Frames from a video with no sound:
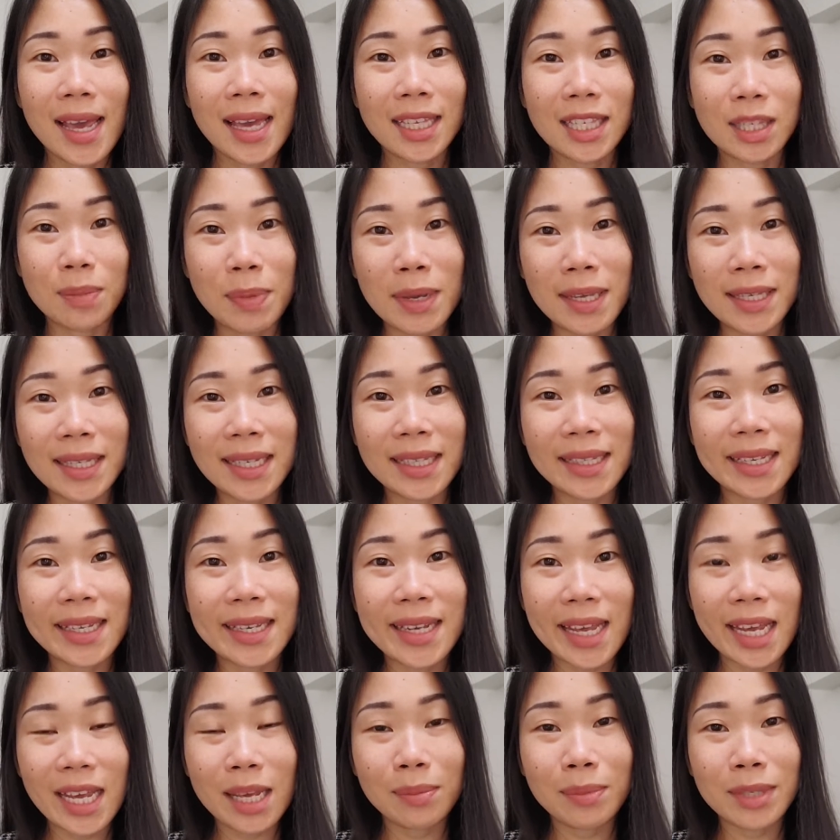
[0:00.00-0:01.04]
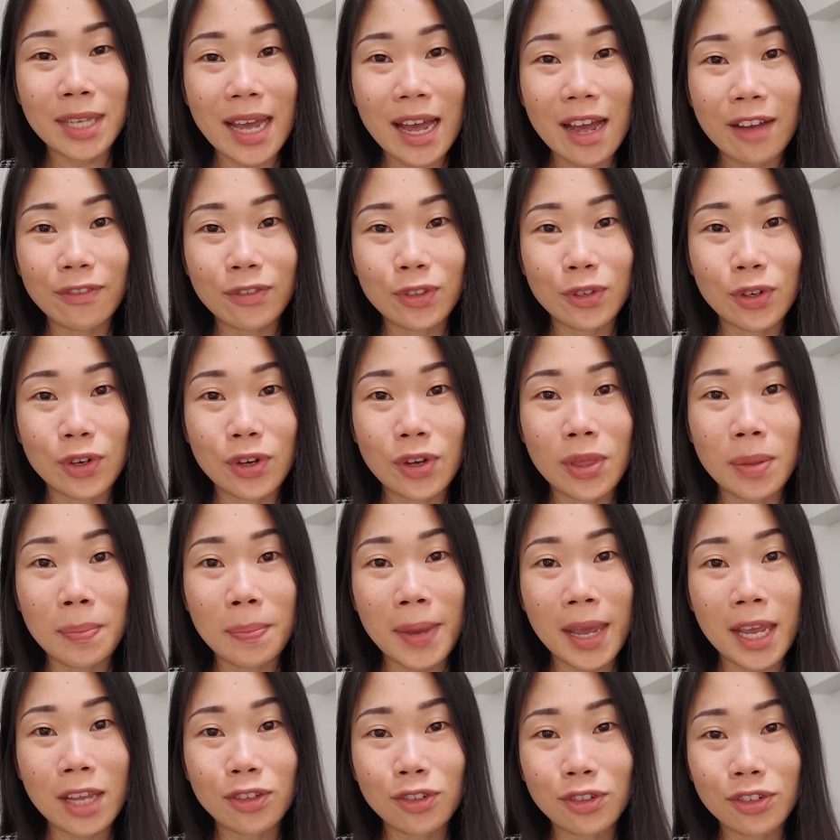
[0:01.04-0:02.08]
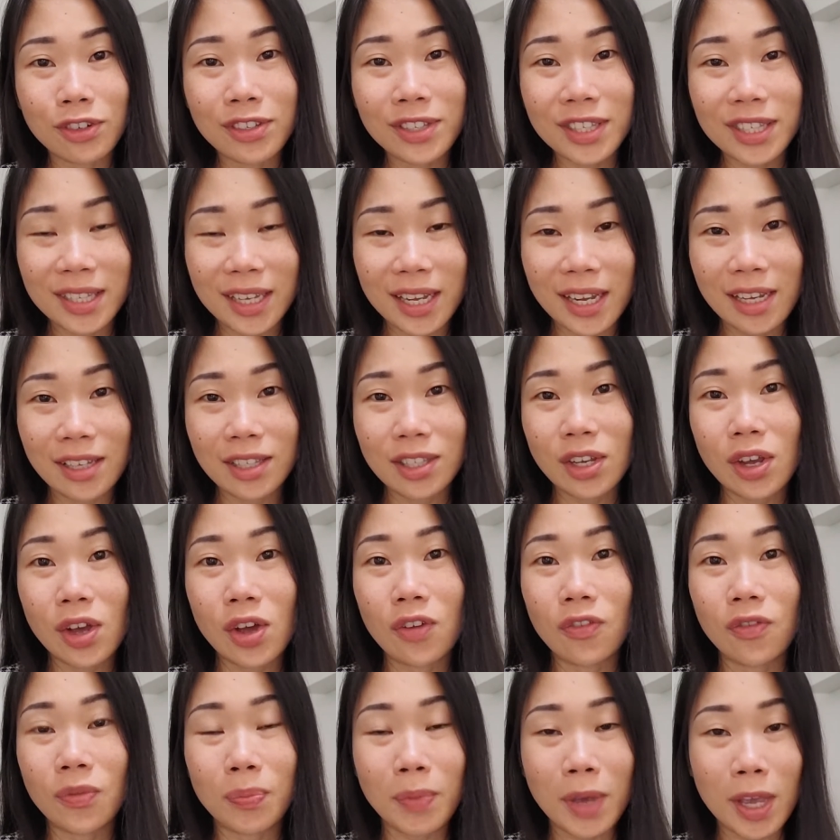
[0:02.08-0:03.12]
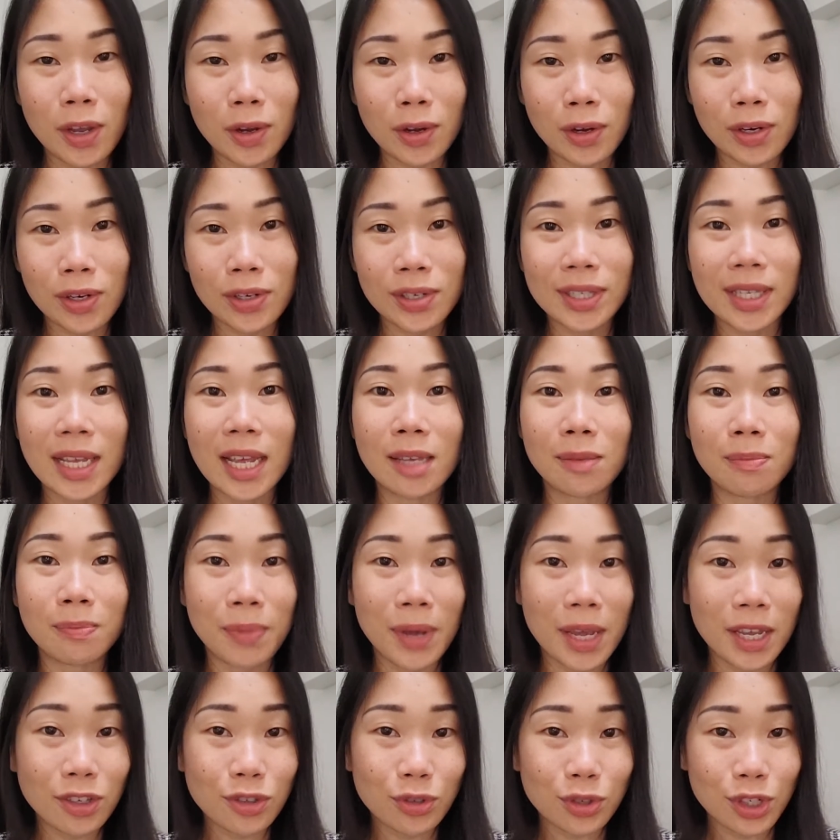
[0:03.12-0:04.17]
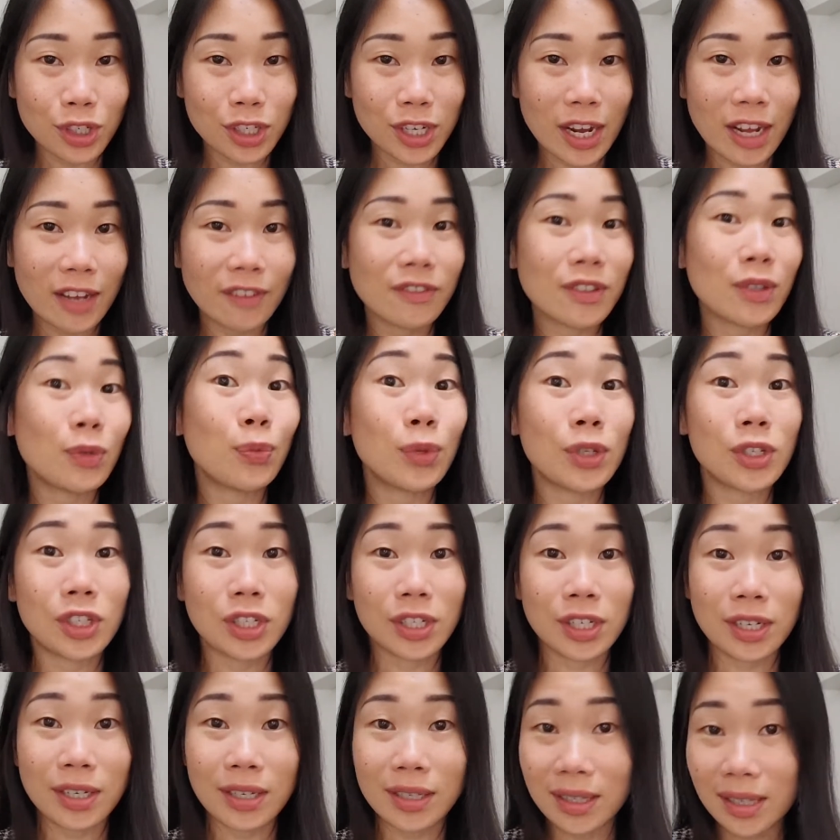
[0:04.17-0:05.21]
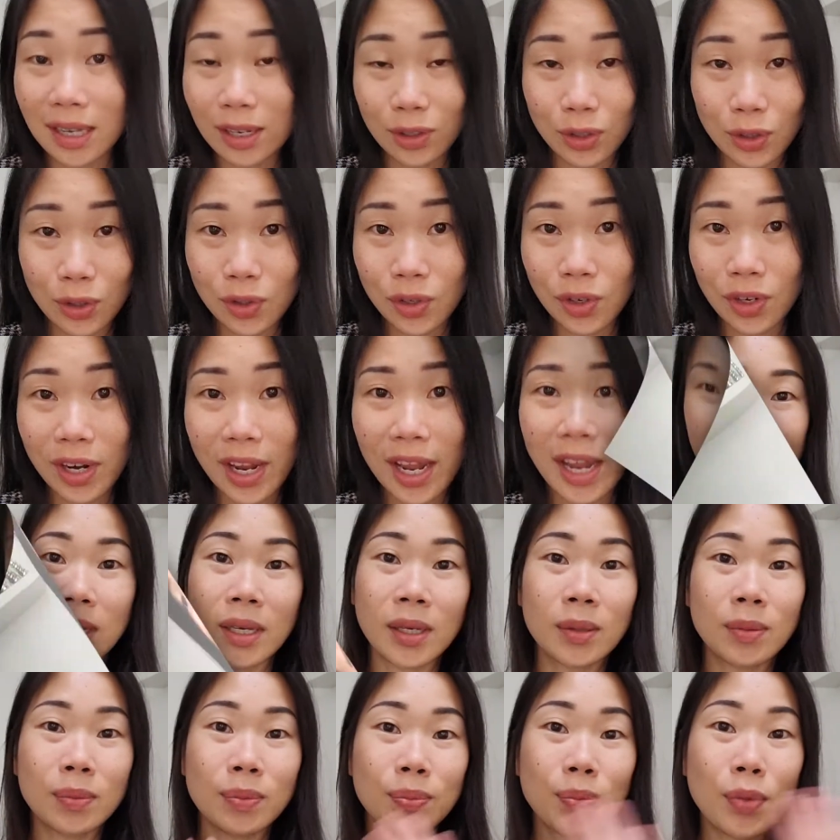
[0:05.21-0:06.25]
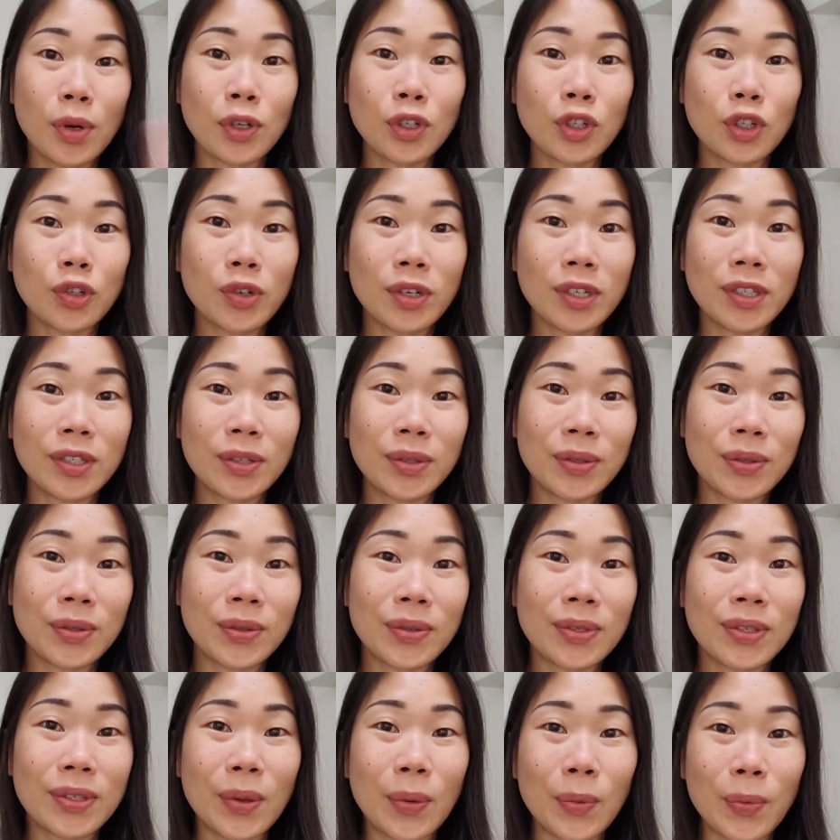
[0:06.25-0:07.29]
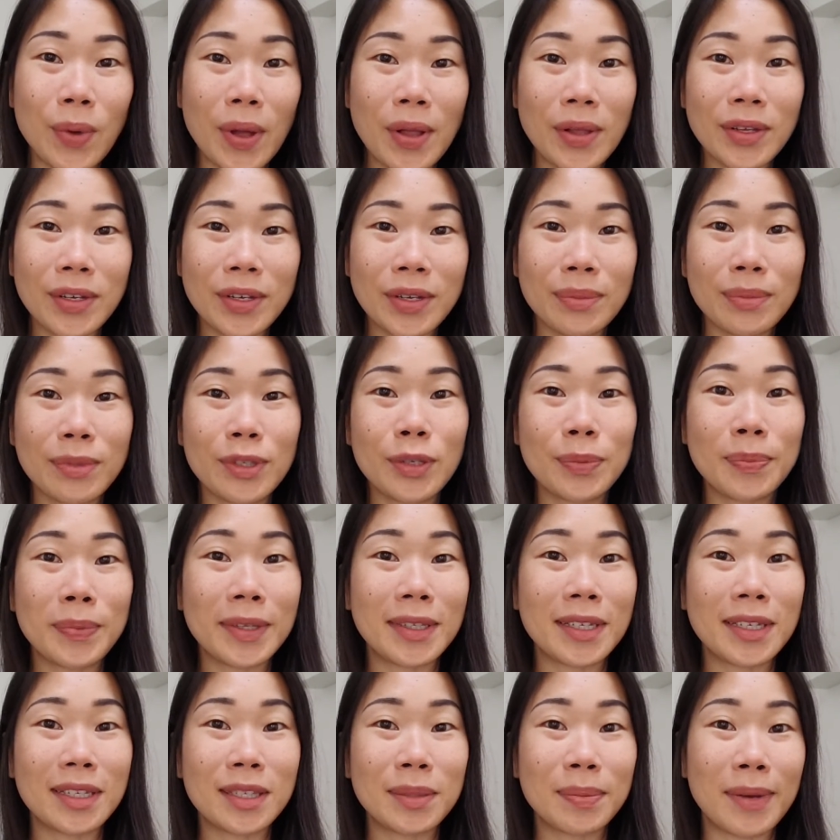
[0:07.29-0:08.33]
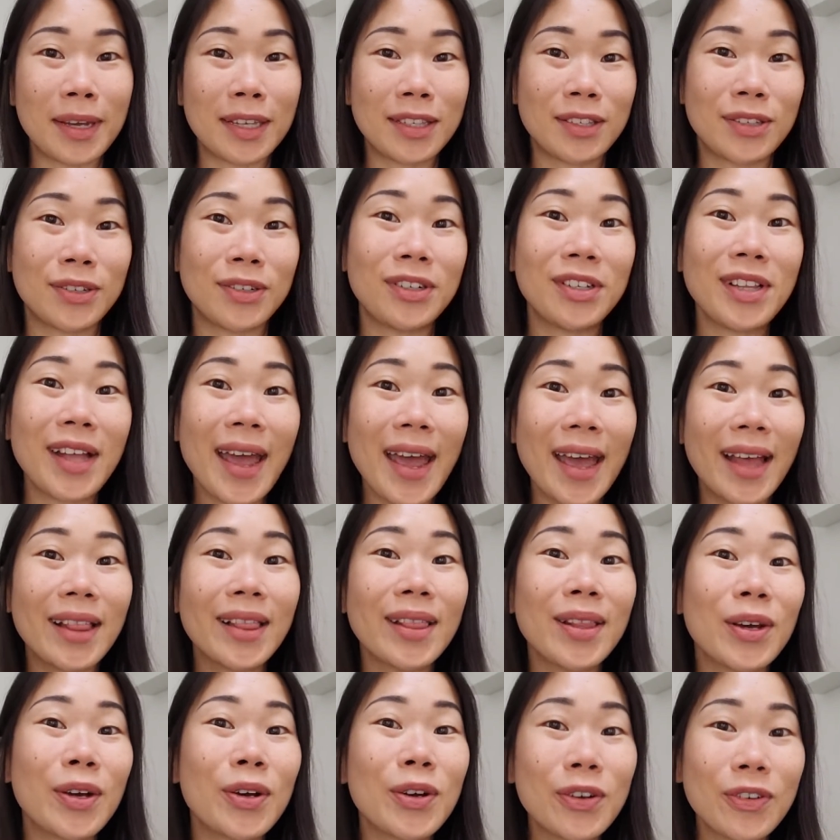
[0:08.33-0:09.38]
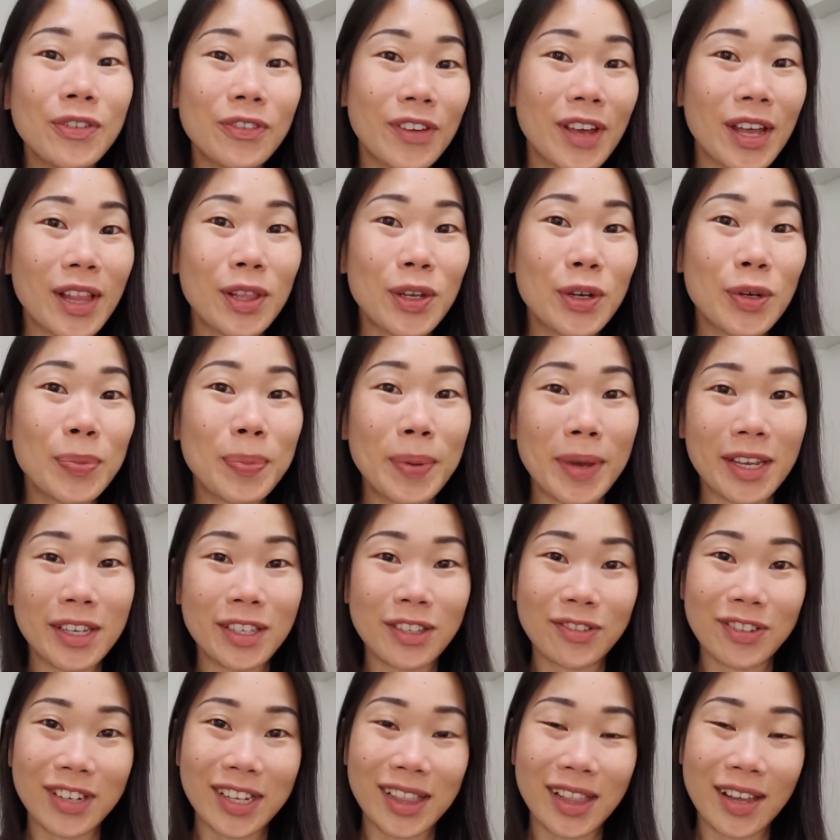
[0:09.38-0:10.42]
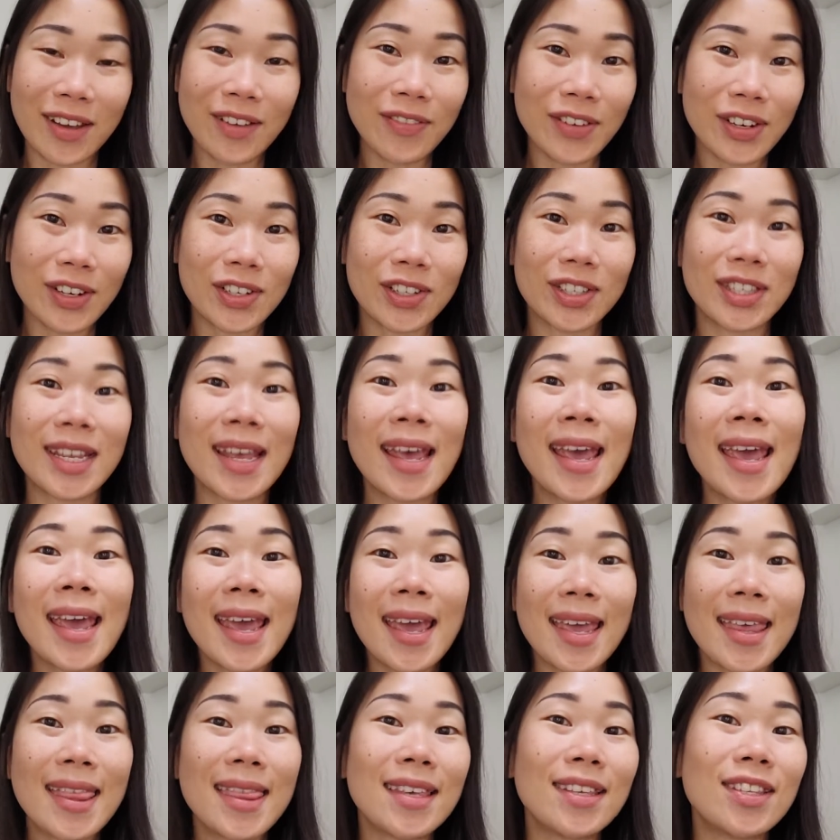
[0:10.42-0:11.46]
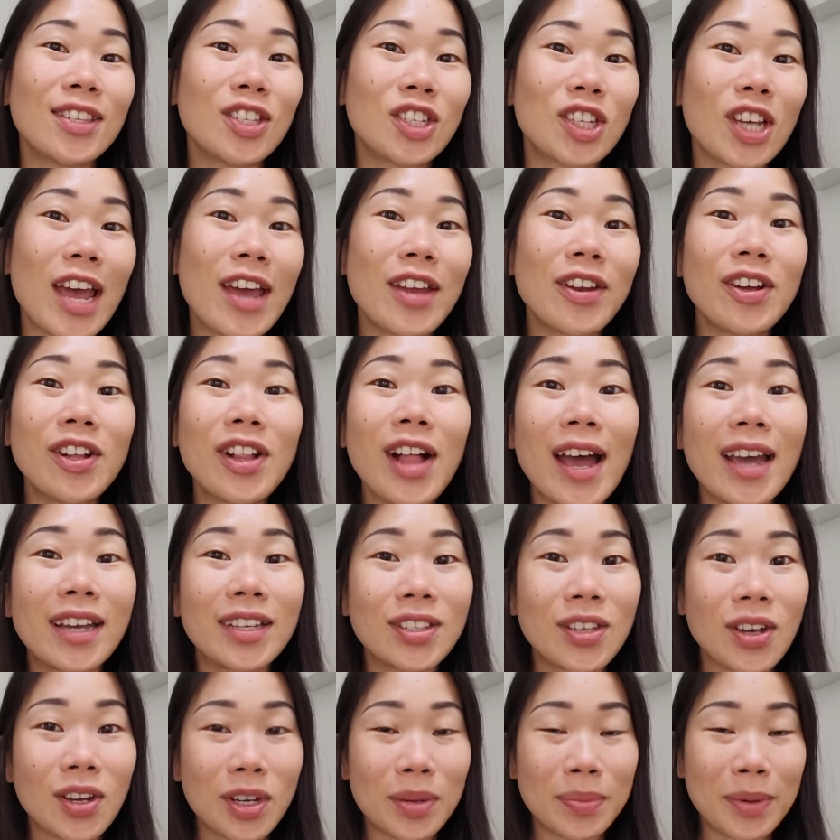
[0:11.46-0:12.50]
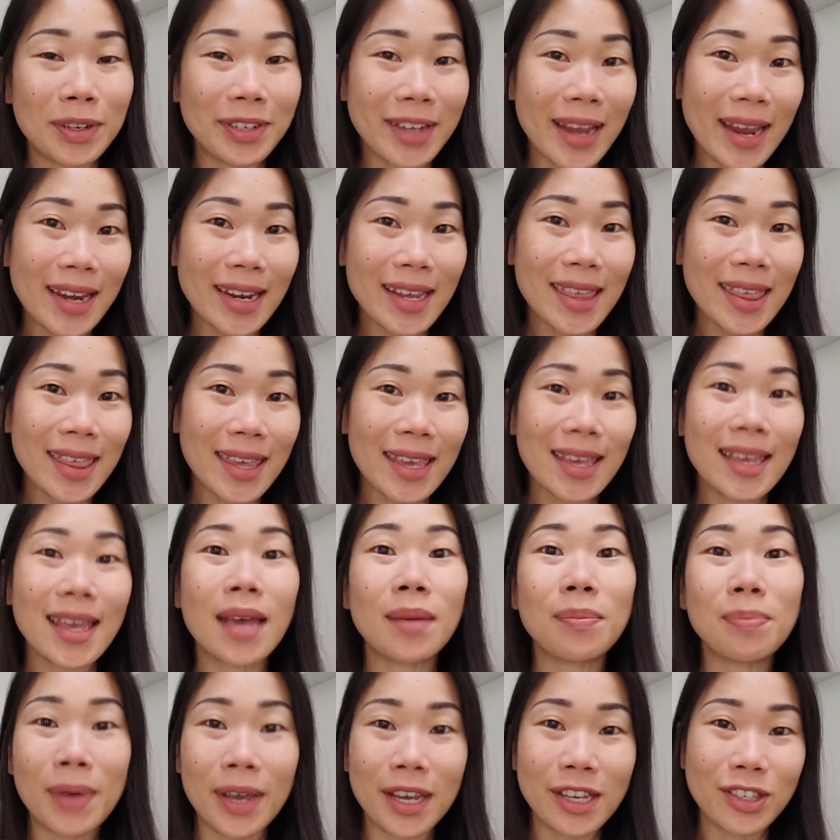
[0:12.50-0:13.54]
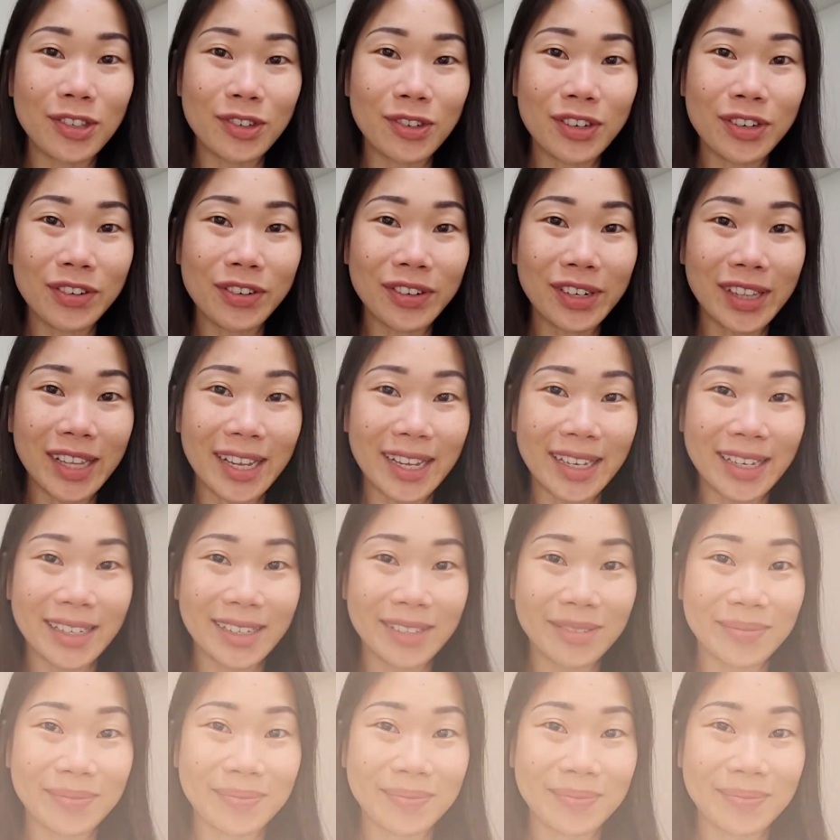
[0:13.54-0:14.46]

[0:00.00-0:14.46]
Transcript: It's basically named after the patron saint of bakers and pastry chefs, which is Saint-Honoré. Bonjour à tous, welcome to Petite Spatule. Hello, fellow pastry lovers. In this channel, I talk about anything pastry related.